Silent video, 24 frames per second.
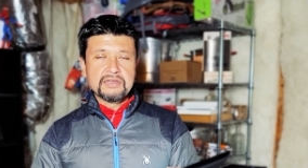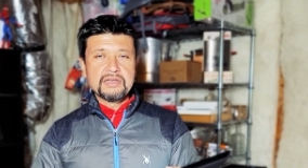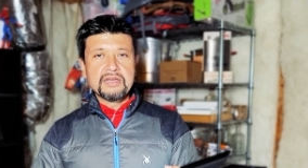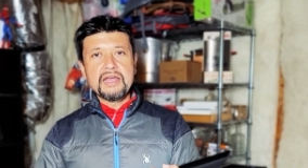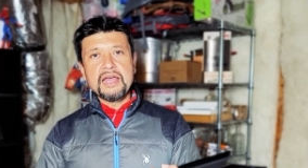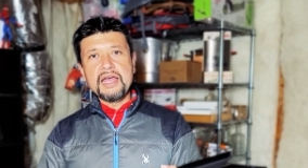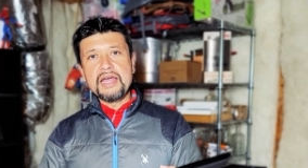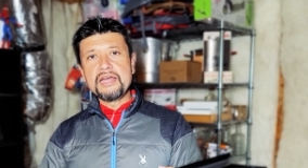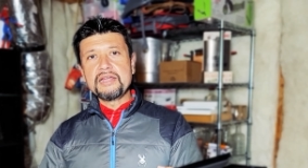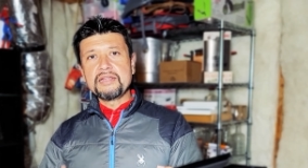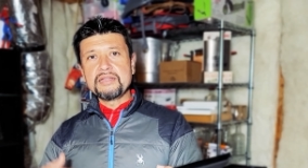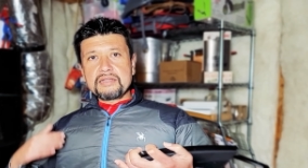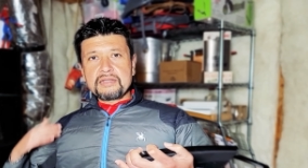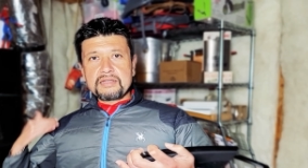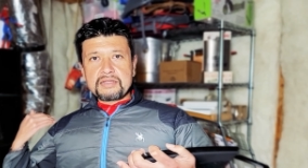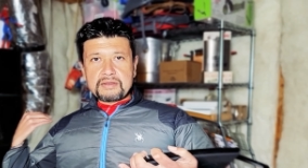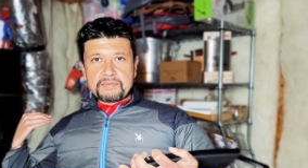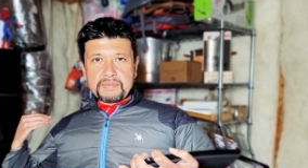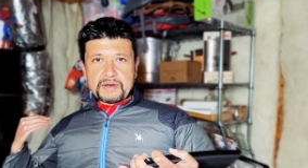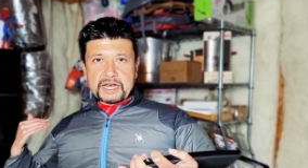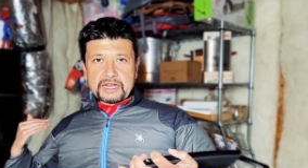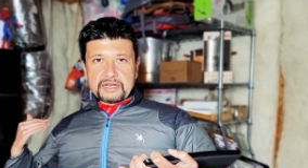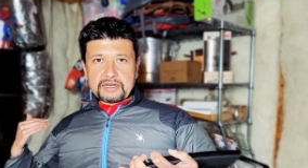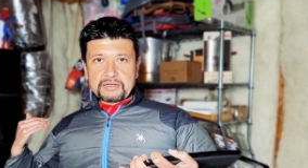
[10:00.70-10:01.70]
and the
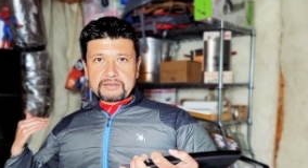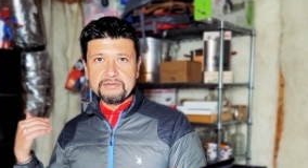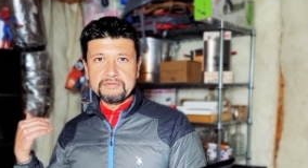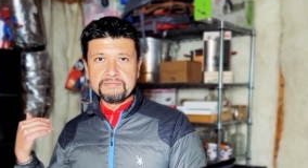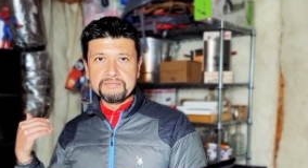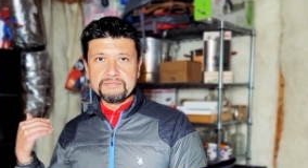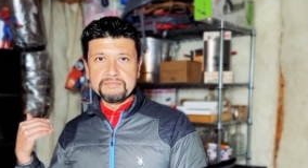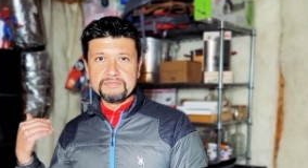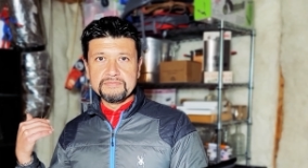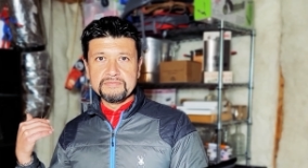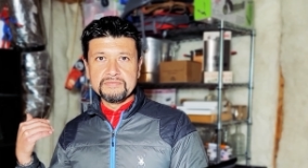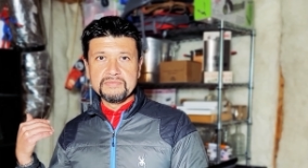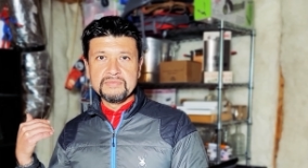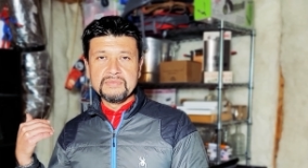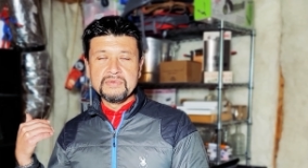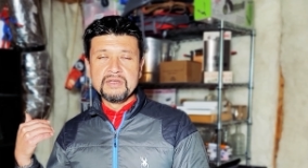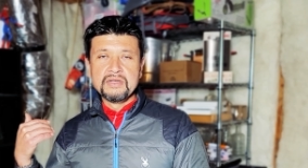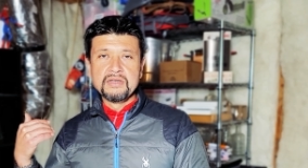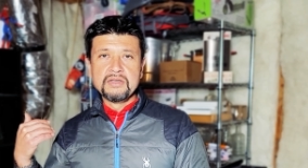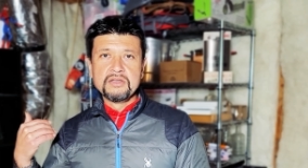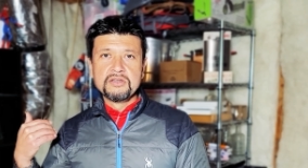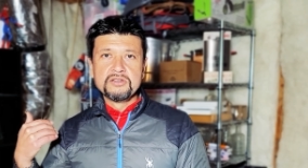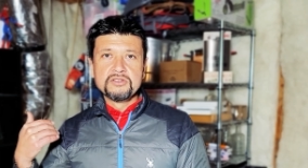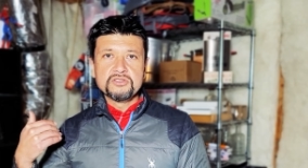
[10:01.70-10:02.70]
body.
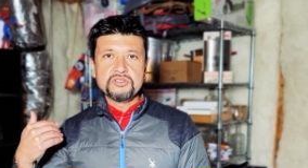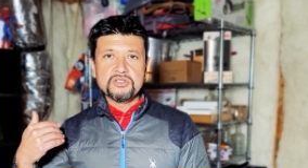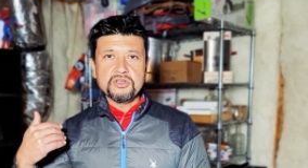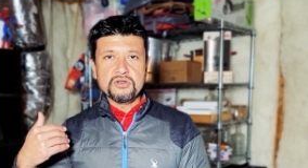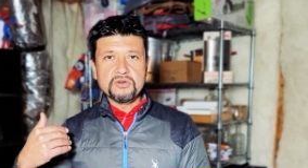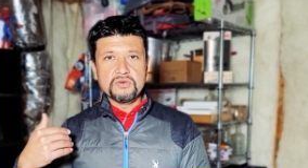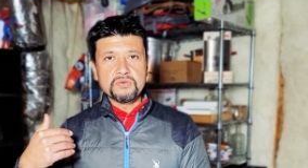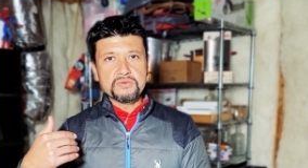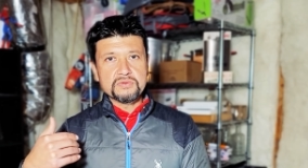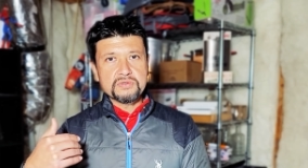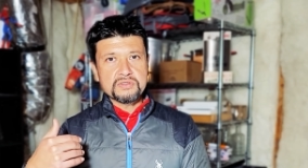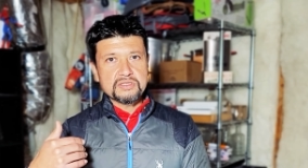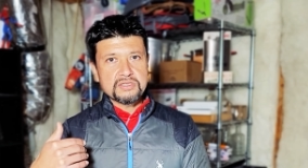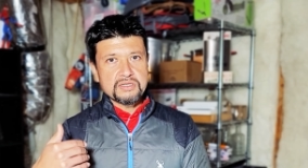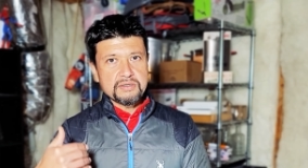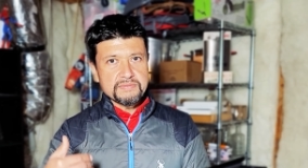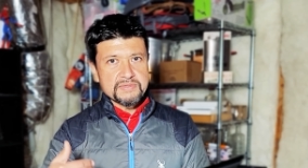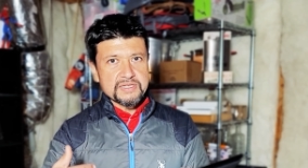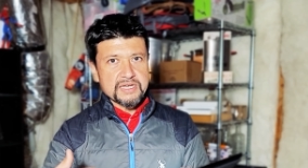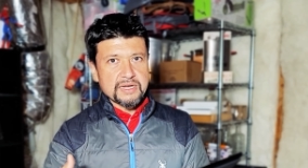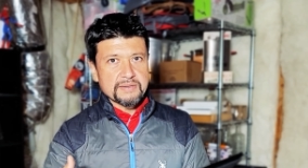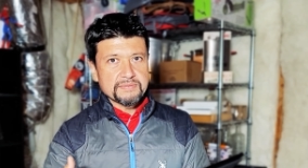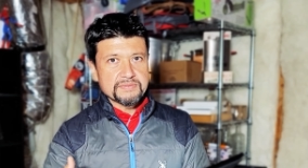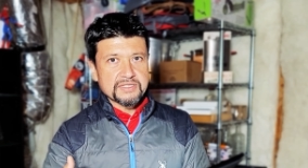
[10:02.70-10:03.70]
So
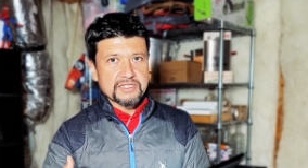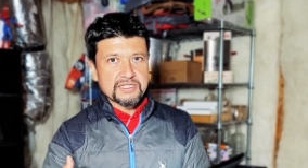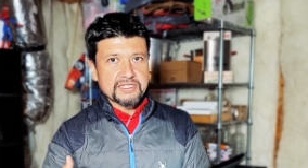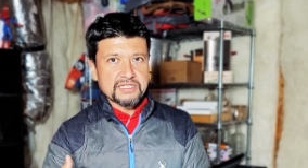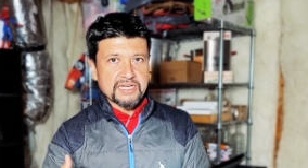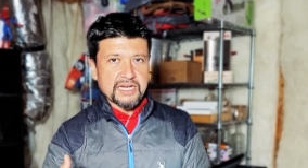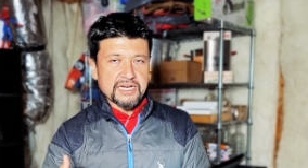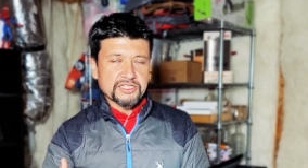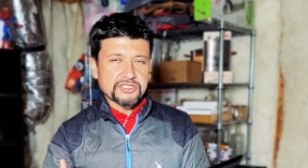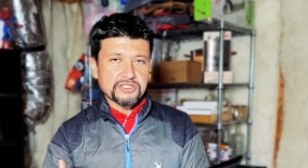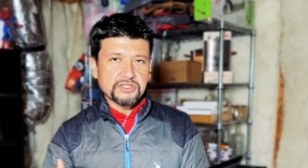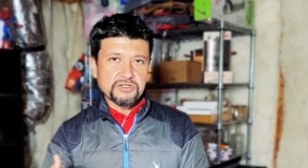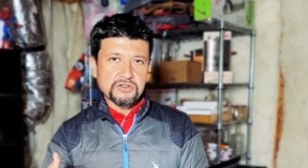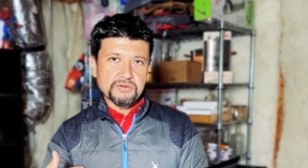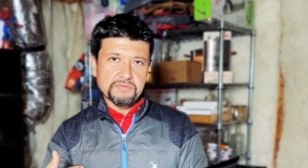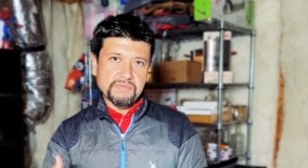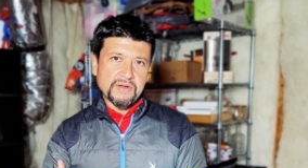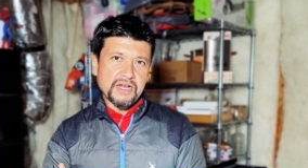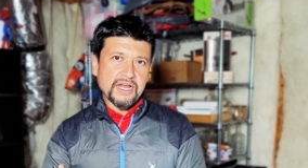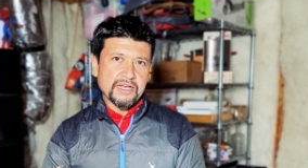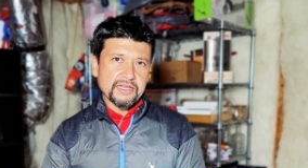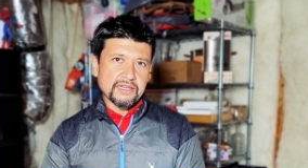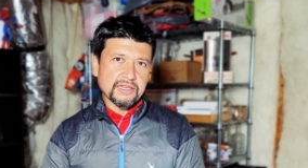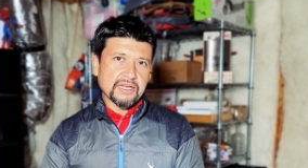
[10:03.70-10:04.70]
sometimes it's actually your
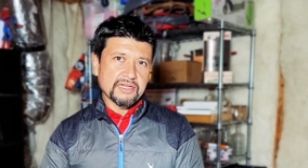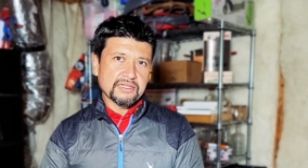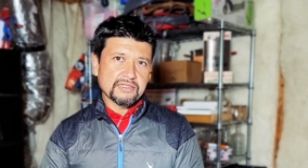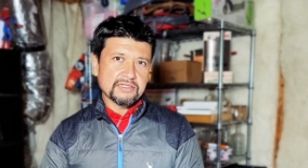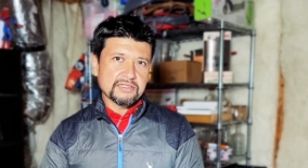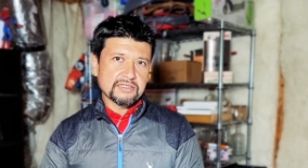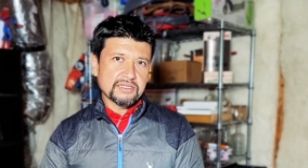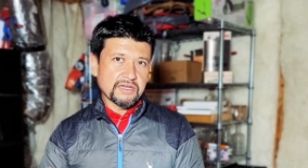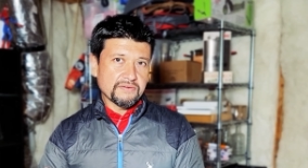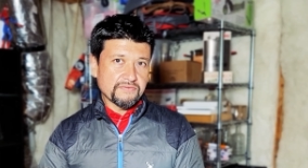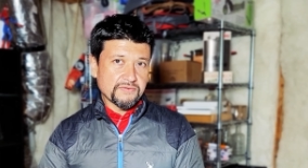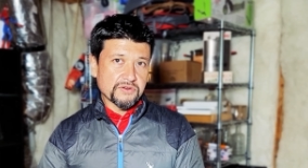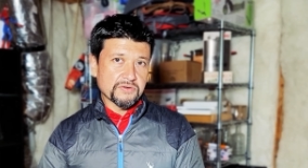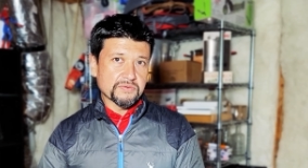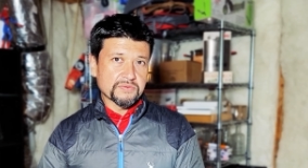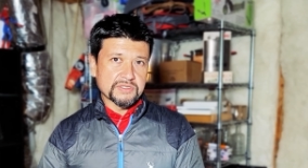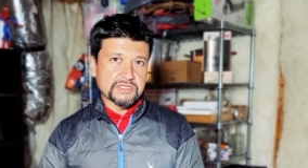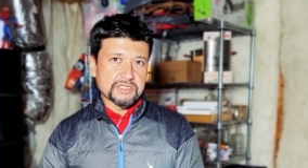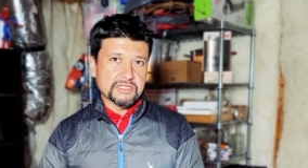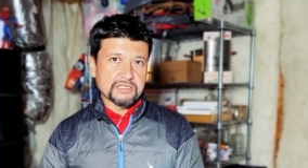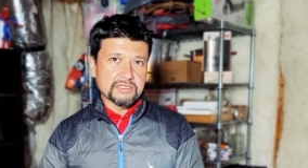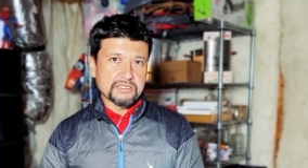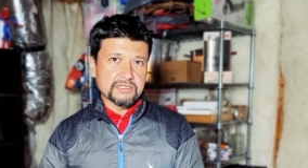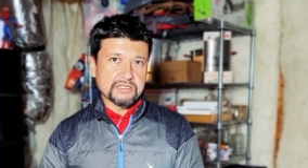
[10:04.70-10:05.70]
mind that's giving you
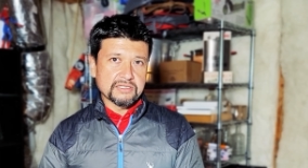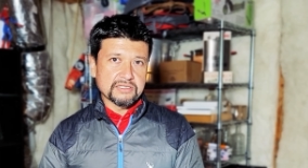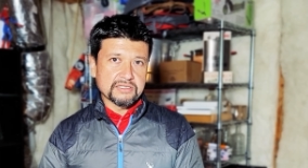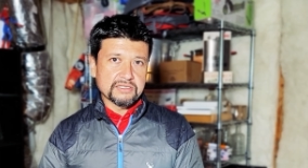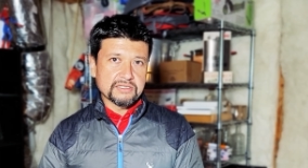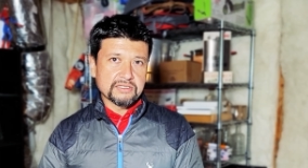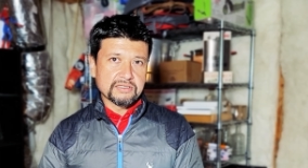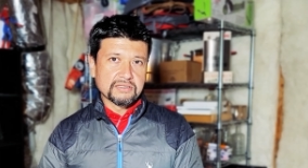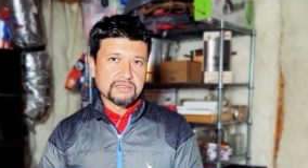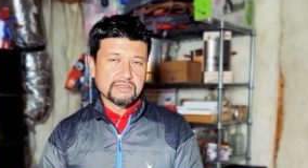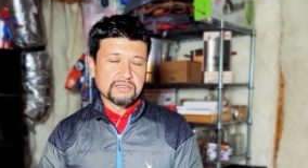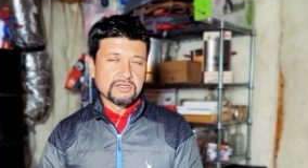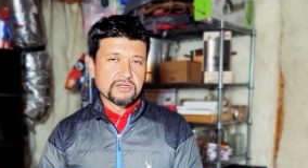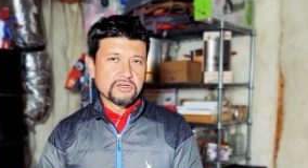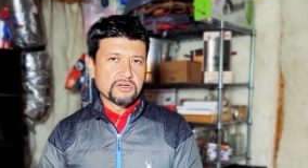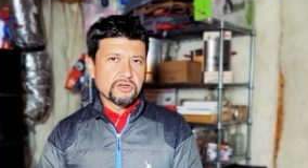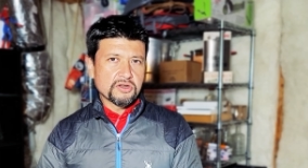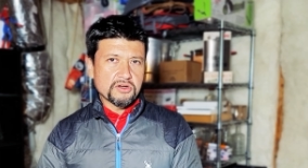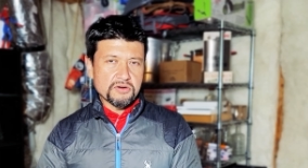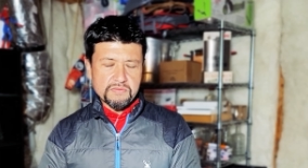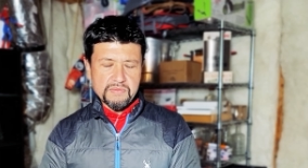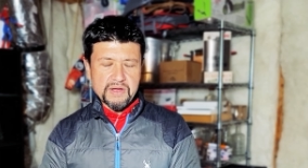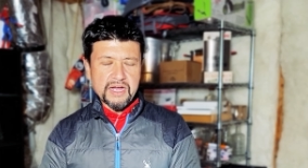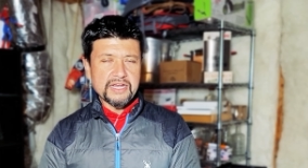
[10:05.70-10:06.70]
resistance.
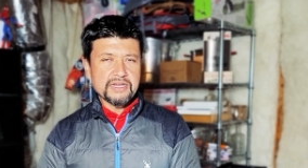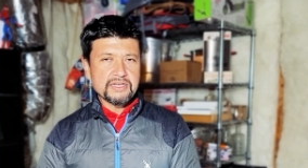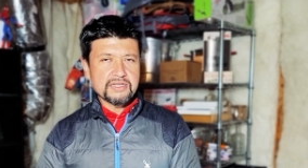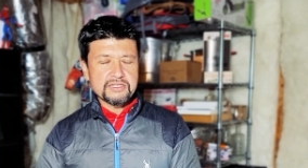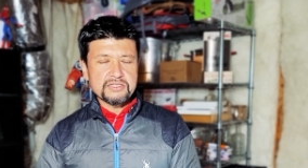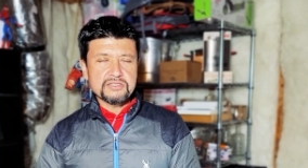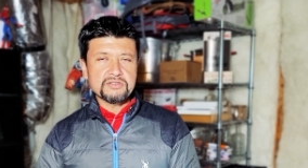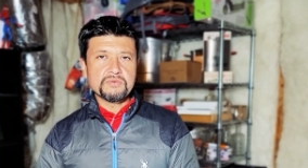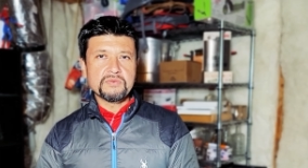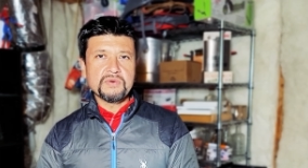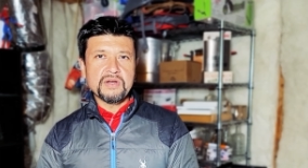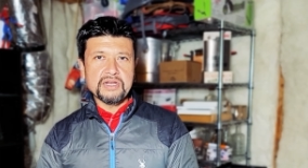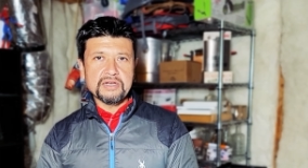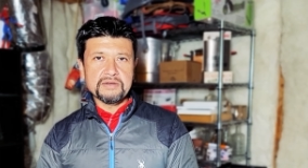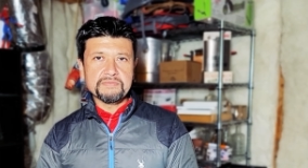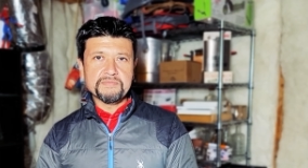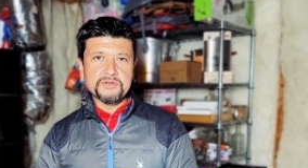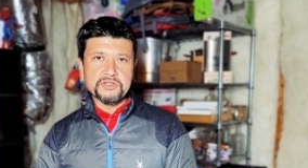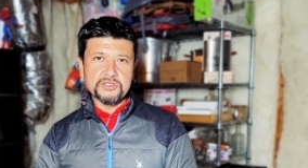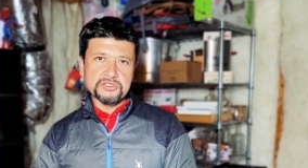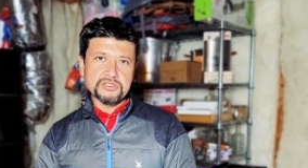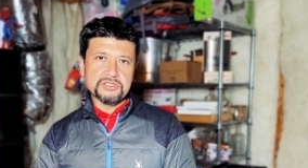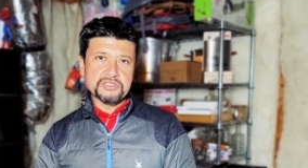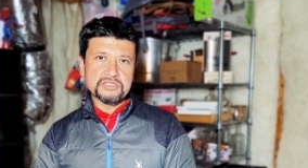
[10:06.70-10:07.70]
Your mind doesn't want to
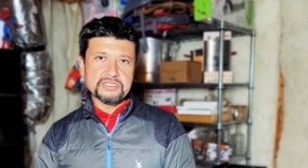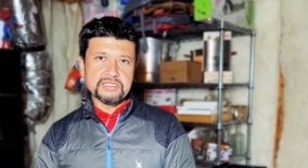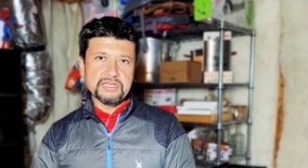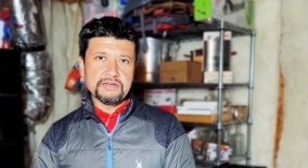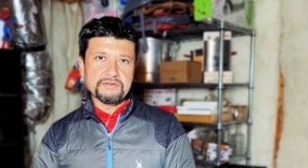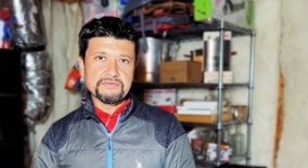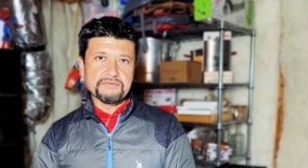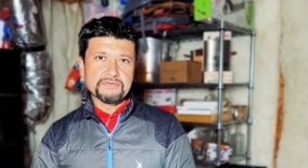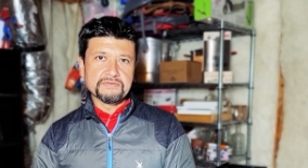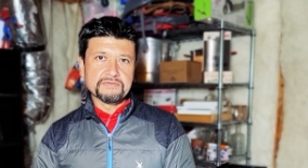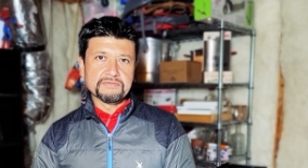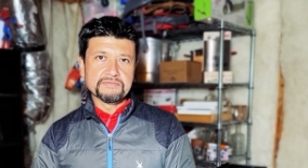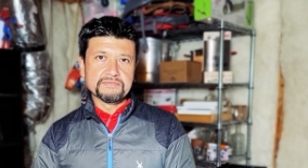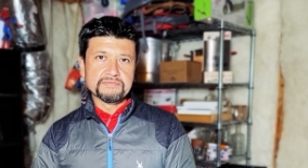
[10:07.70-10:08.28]
push yourself.